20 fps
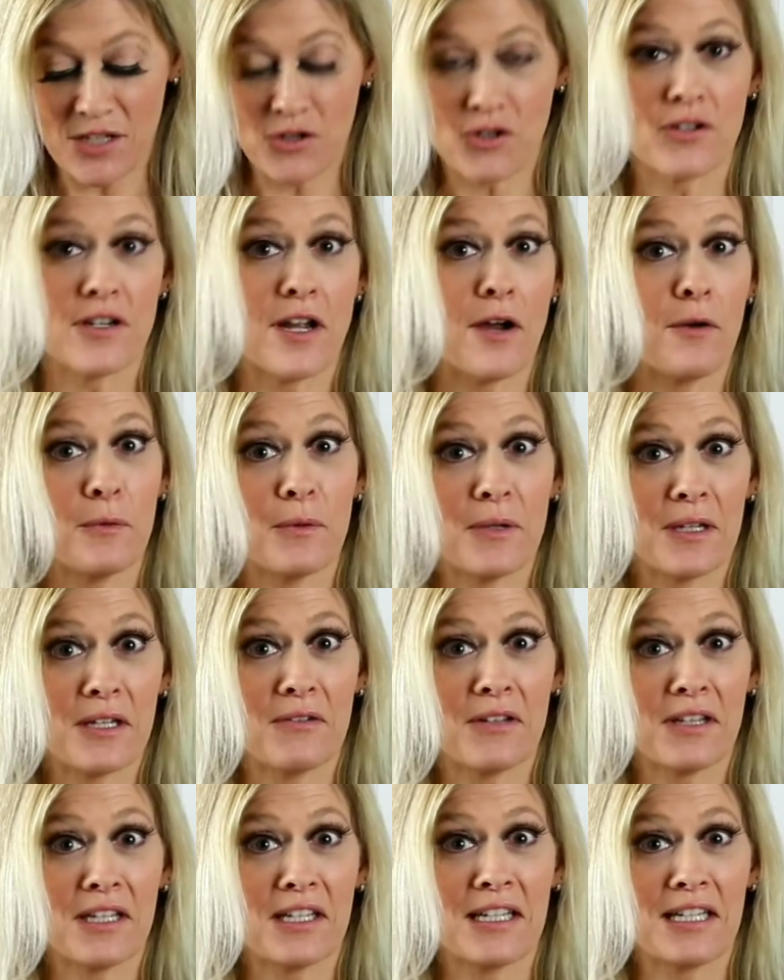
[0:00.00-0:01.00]
They turned out really,
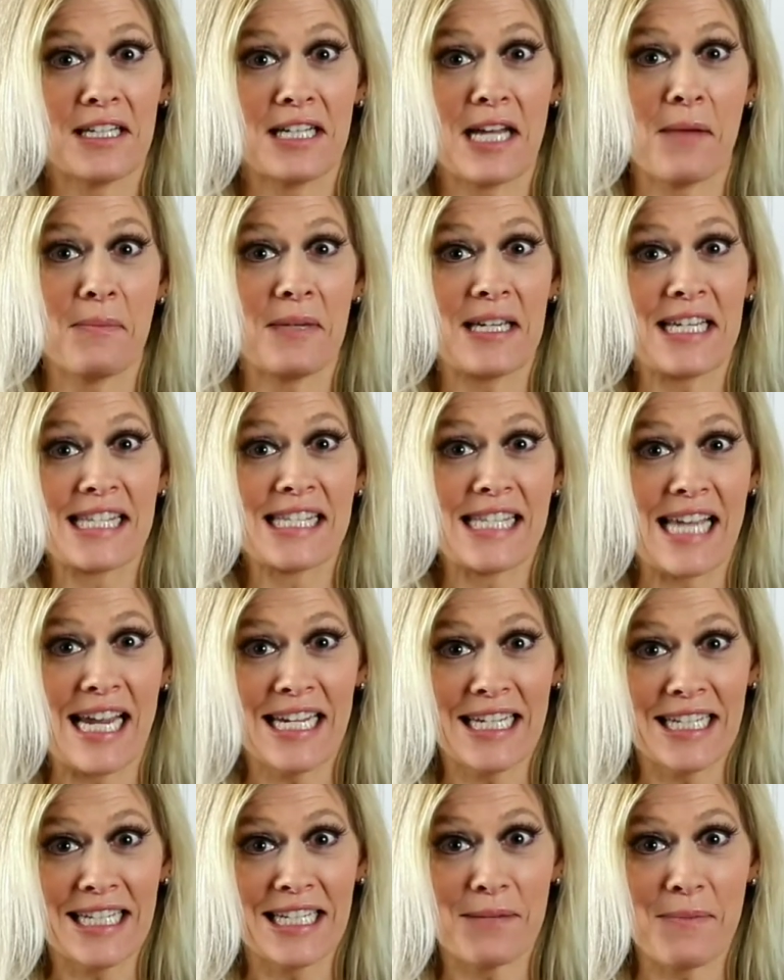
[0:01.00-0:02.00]
really good. I'm
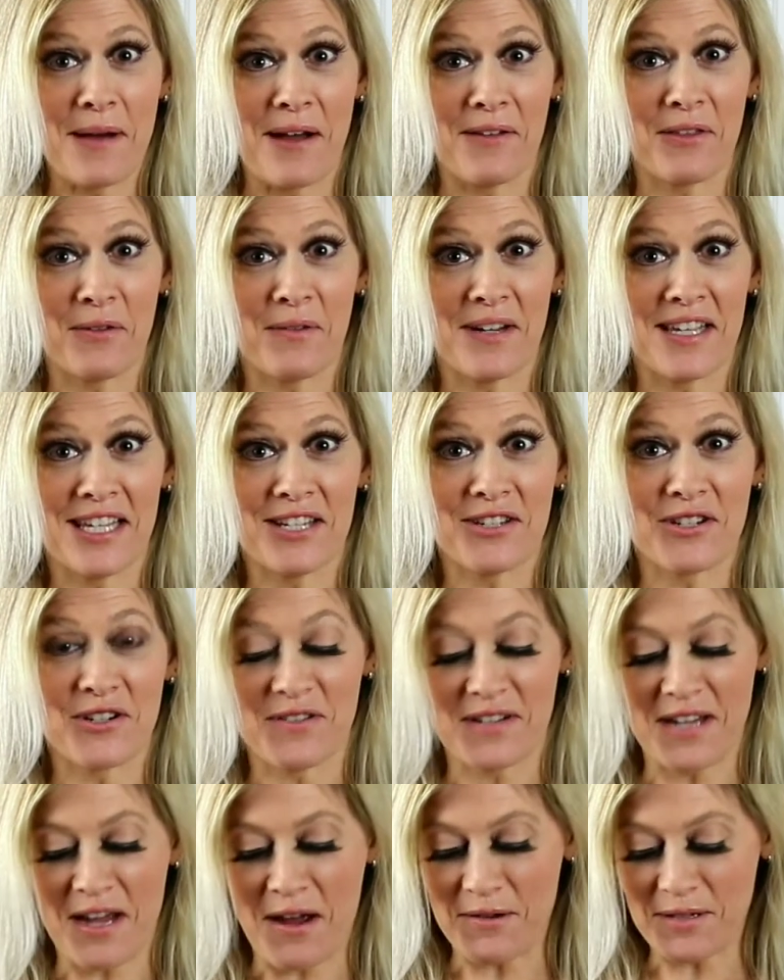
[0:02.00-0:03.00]
excited about the way they
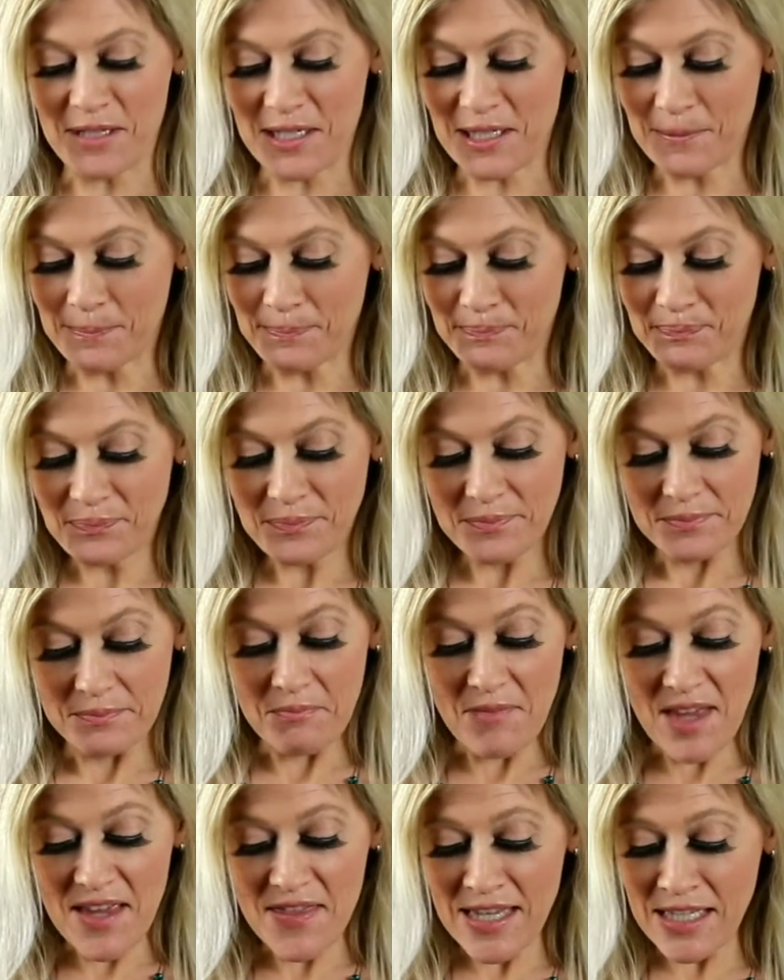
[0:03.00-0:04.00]
turned out.
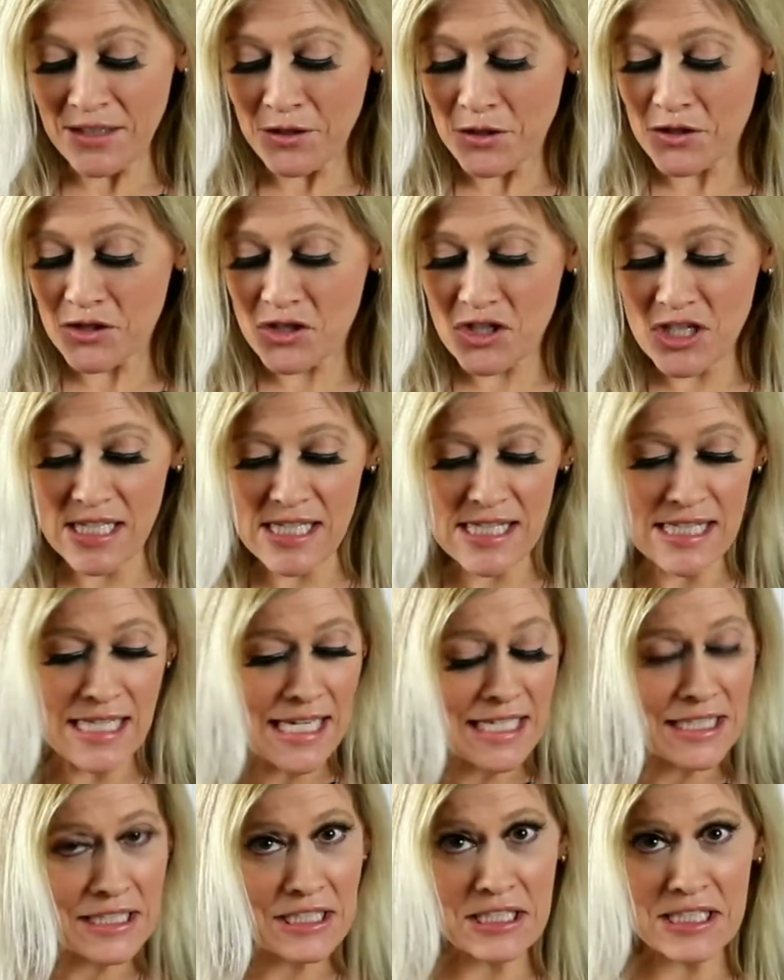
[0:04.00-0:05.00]
They look just
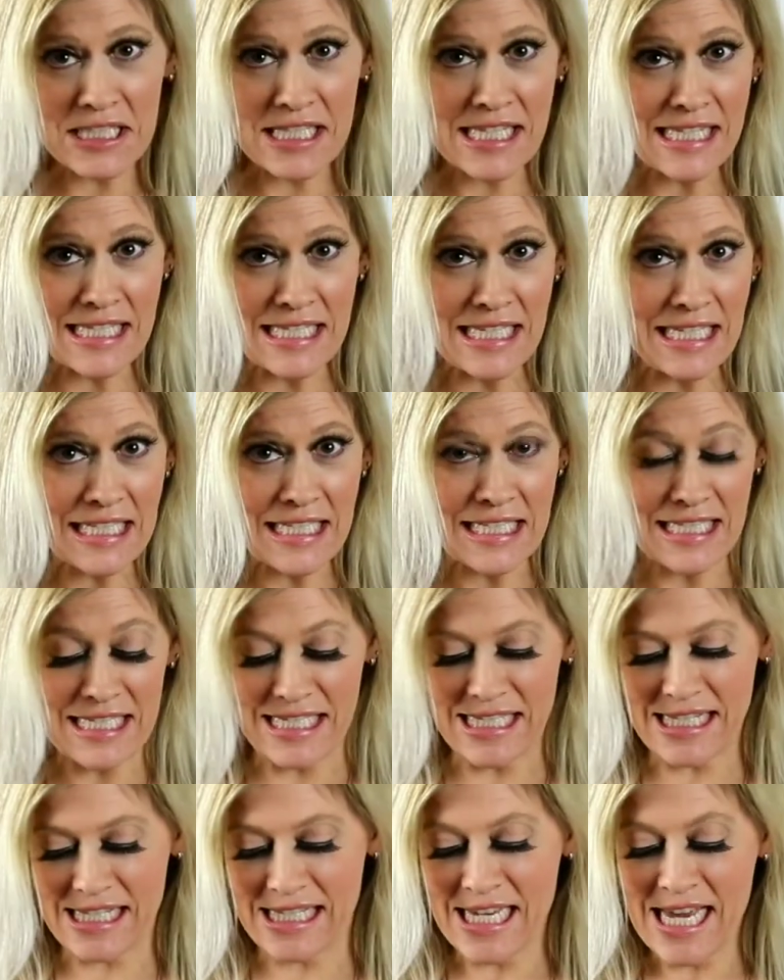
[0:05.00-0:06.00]
like little
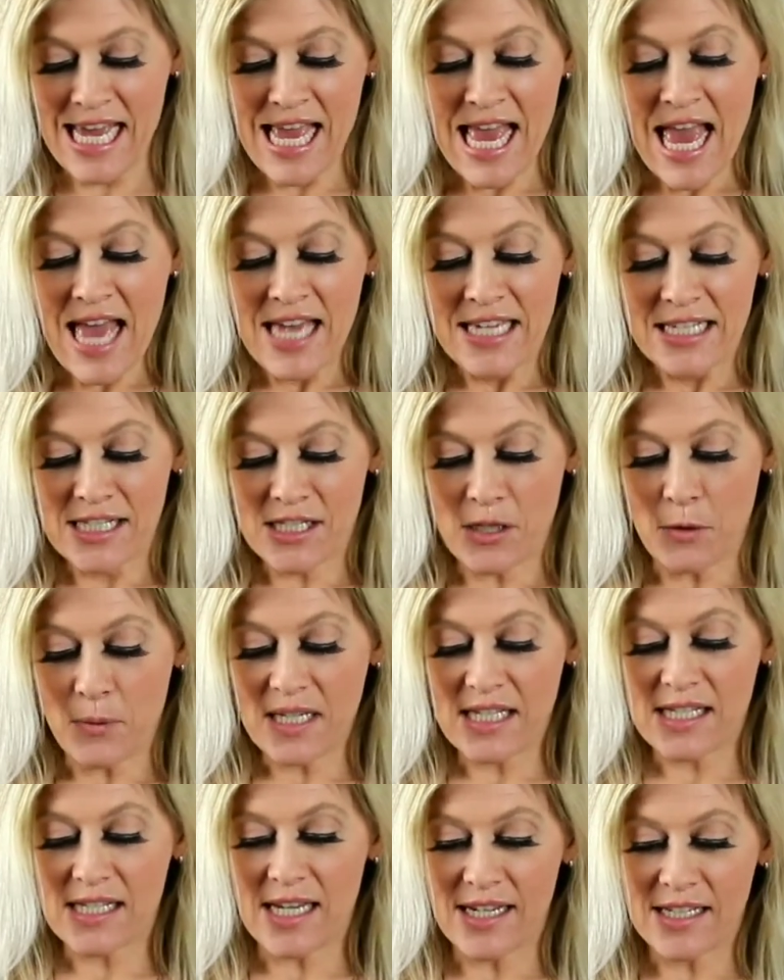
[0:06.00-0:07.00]
Snickers. So
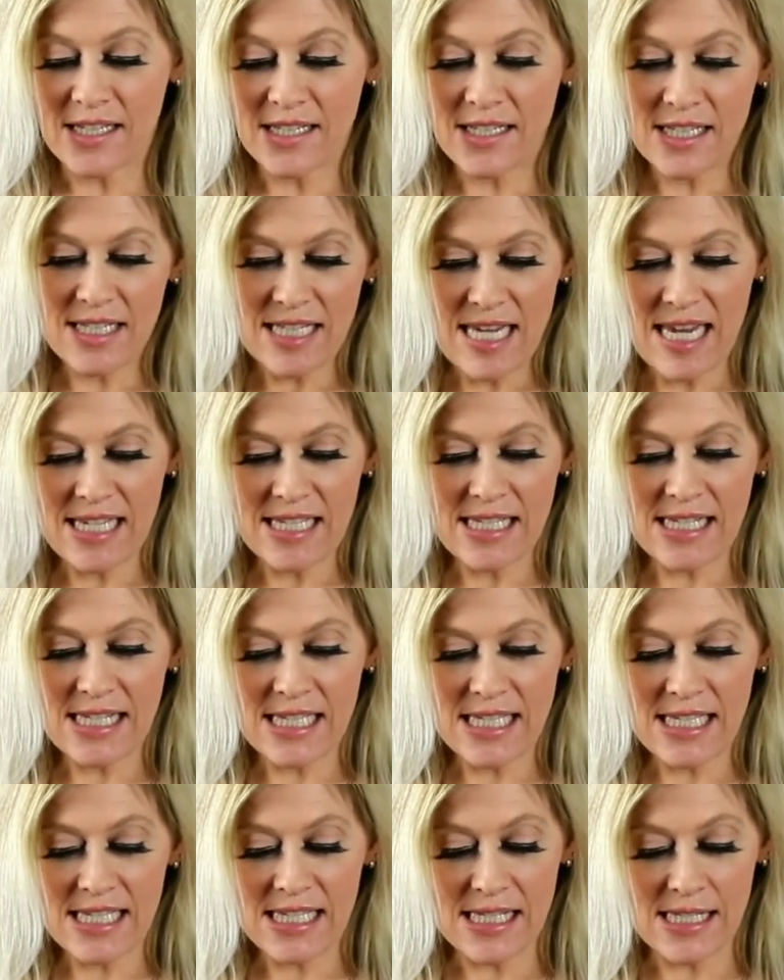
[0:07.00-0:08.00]
excited to taste
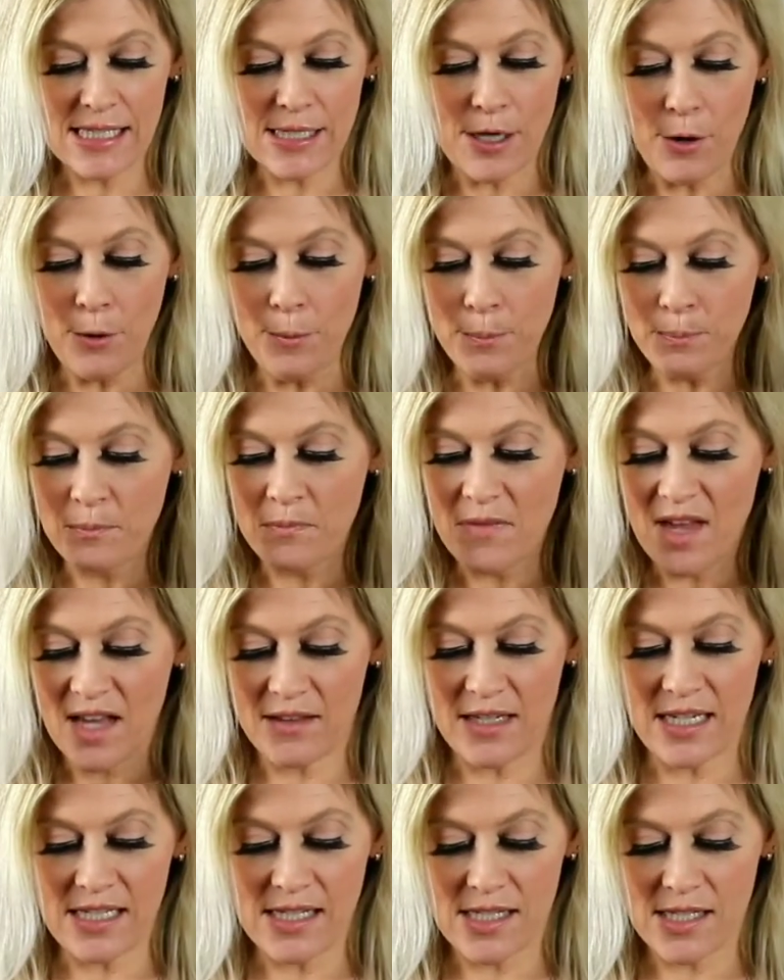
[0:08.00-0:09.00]
these. So
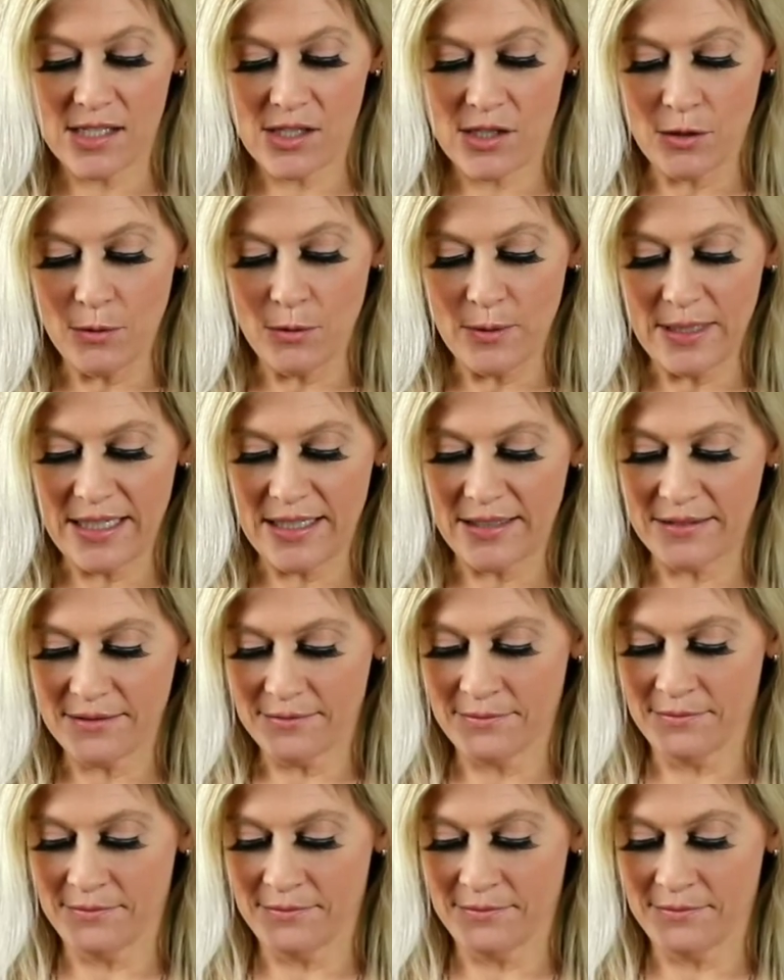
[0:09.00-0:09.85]
let's do it.